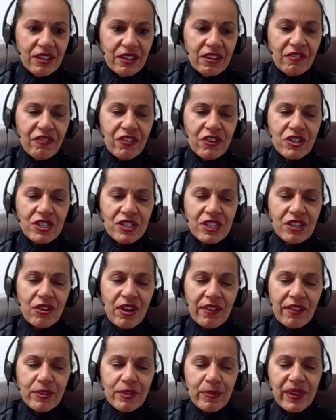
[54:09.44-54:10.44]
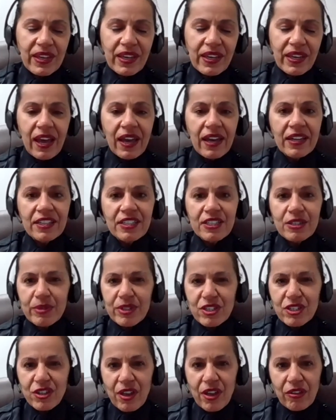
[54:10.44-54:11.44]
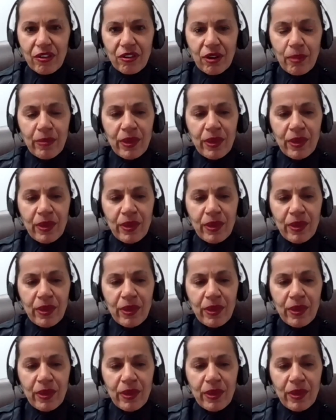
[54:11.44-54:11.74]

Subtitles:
The first thing, you have to be kind to each other.